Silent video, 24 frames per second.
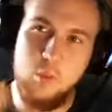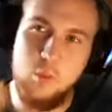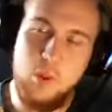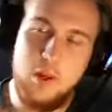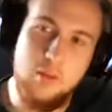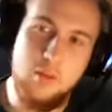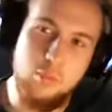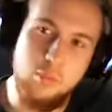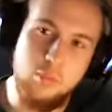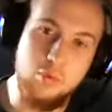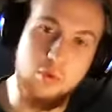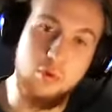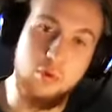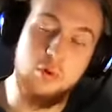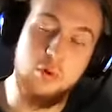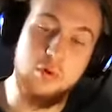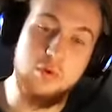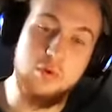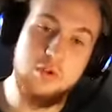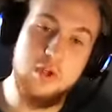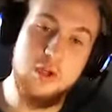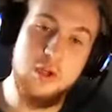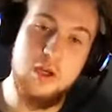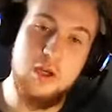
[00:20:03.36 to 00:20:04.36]
quite
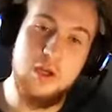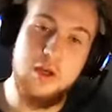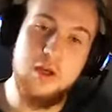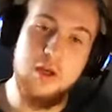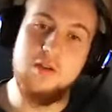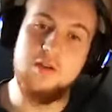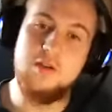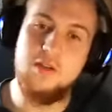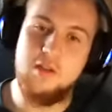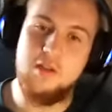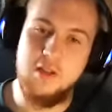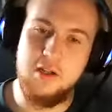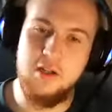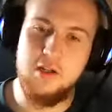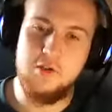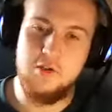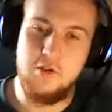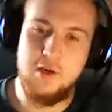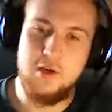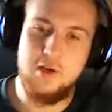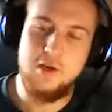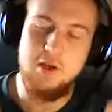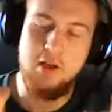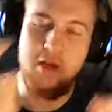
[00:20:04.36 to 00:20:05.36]
broad to then
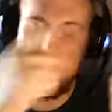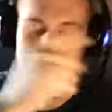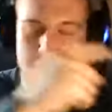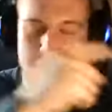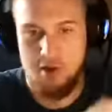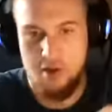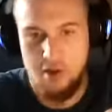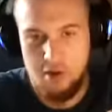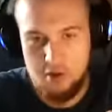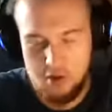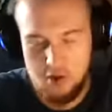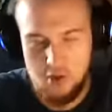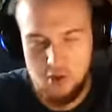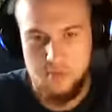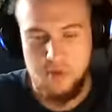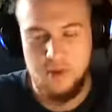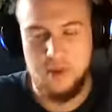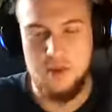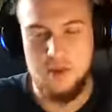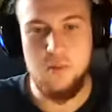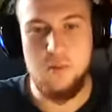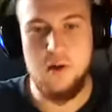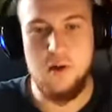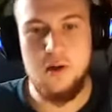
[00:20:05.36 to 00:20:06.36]
try and get into the job
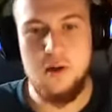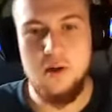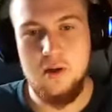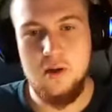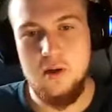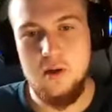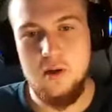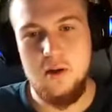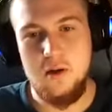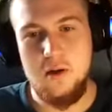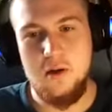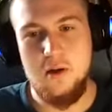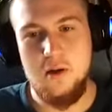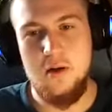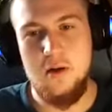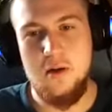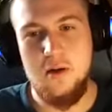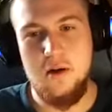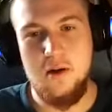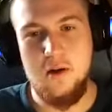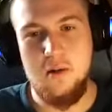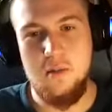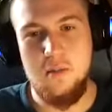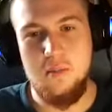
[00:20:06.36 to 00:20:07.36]
anyway.
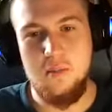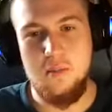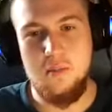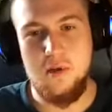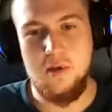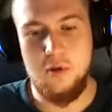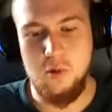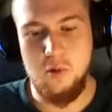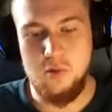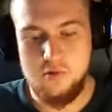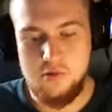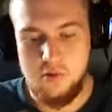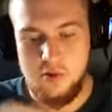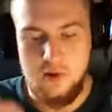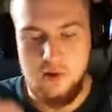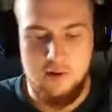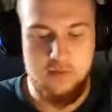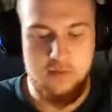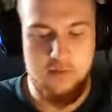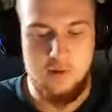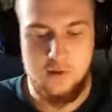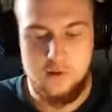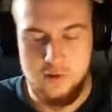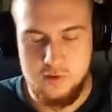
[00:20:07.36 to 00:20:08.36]
You also
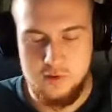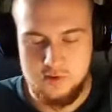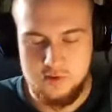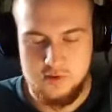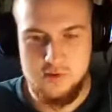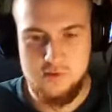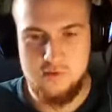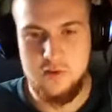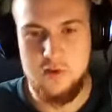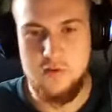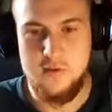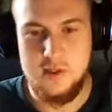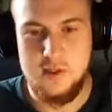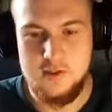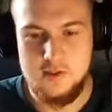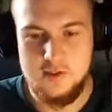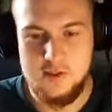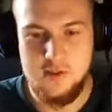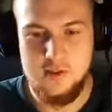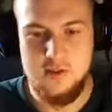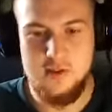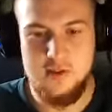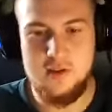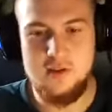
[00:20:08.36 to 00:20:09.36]
have the costs of
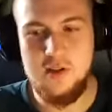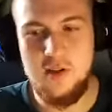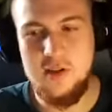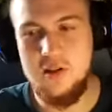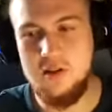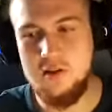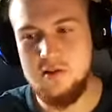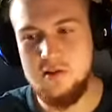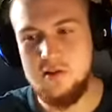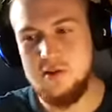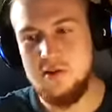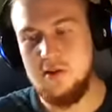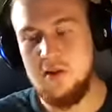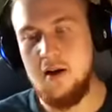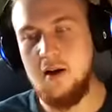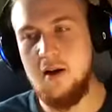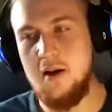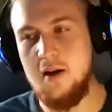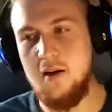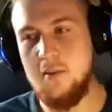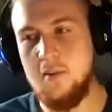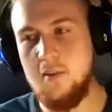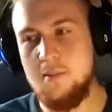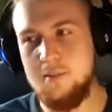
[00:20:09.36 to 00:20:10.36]
university and things like this.
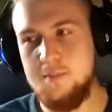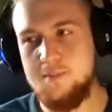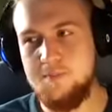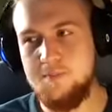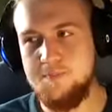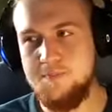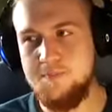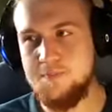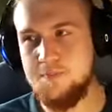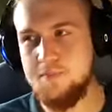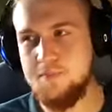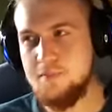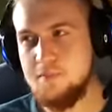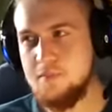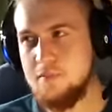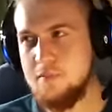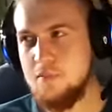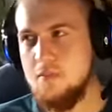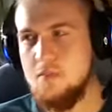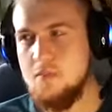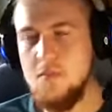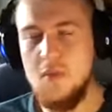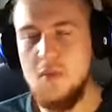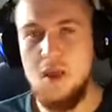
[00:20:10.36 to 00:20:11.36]

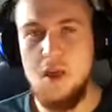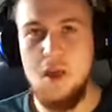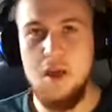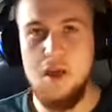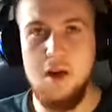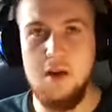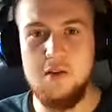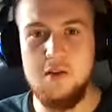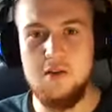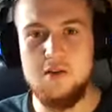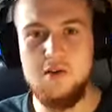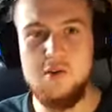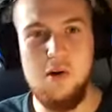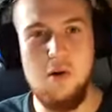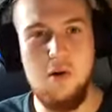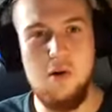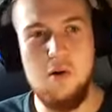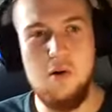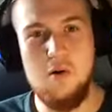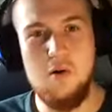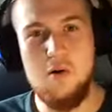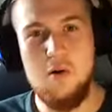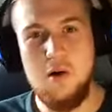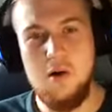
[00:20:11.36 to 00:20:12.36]
And
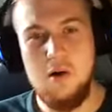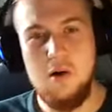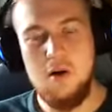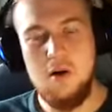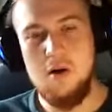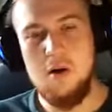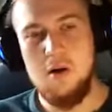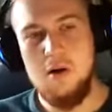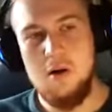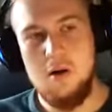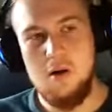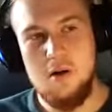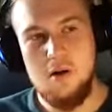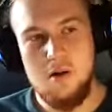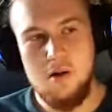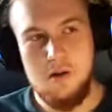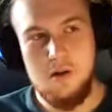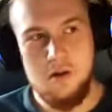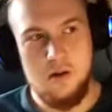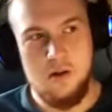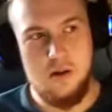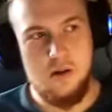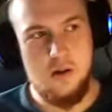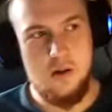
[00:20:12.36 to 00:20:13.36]
so,
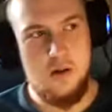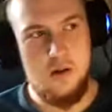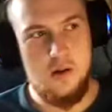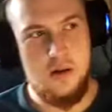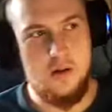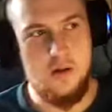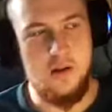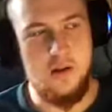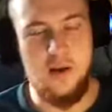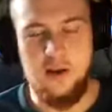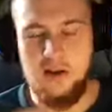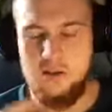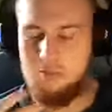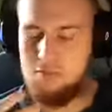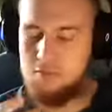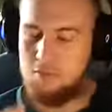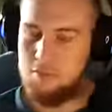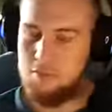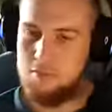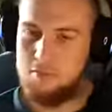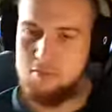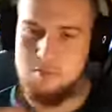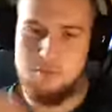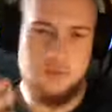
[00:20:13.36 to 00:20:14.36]
yeah,
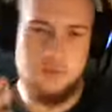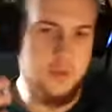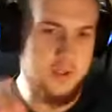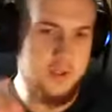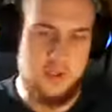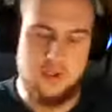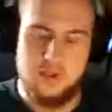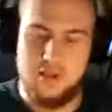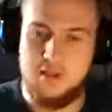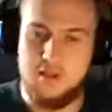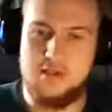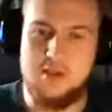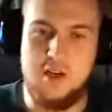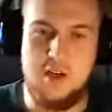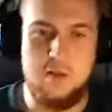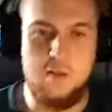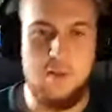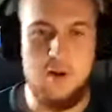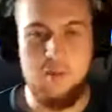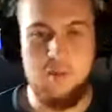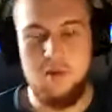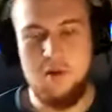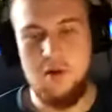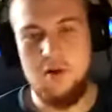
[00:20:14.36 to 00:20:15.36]
that's kind of
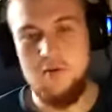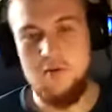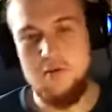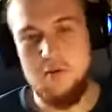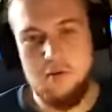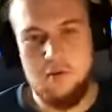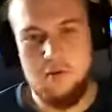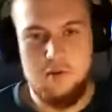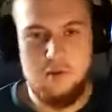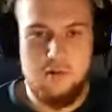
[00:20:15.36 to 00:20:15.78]
my point of view.